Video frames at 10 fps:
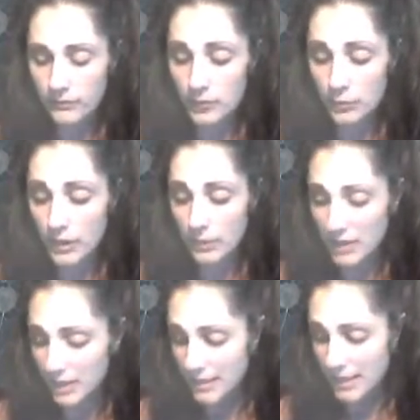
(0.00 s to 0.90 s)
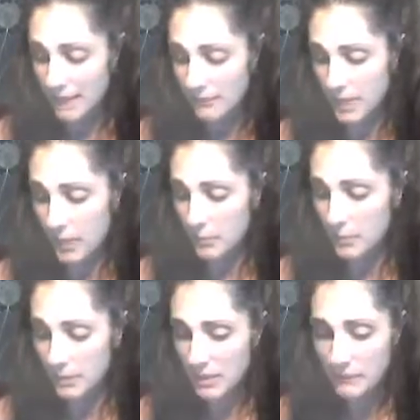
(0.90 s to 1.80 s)
20 minutes, half an hour
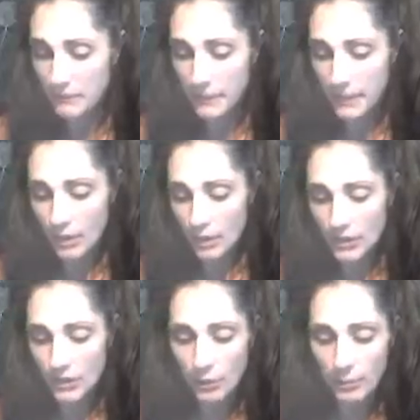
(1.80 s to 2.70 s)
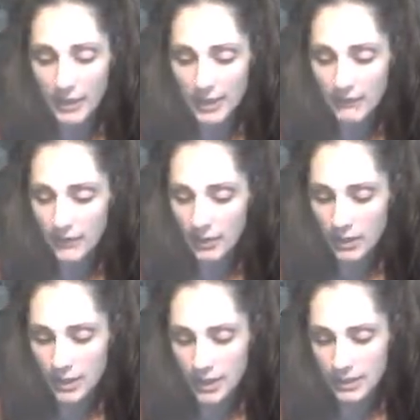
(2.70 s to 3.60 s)
maybe, or so. But at the
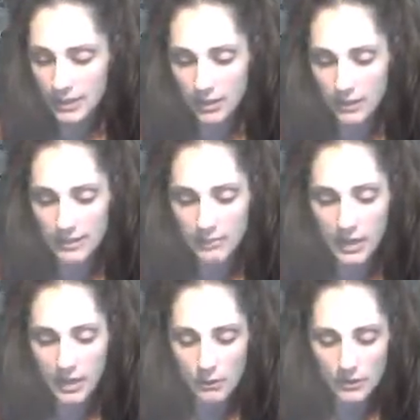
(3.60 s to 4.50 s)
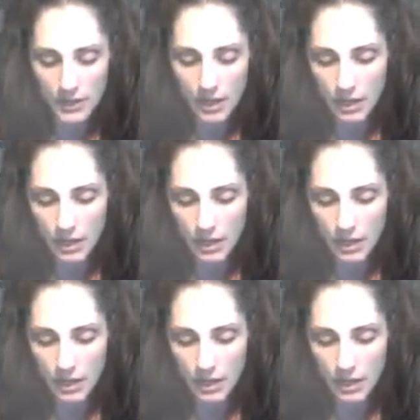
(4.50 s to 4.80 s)
very, it talks about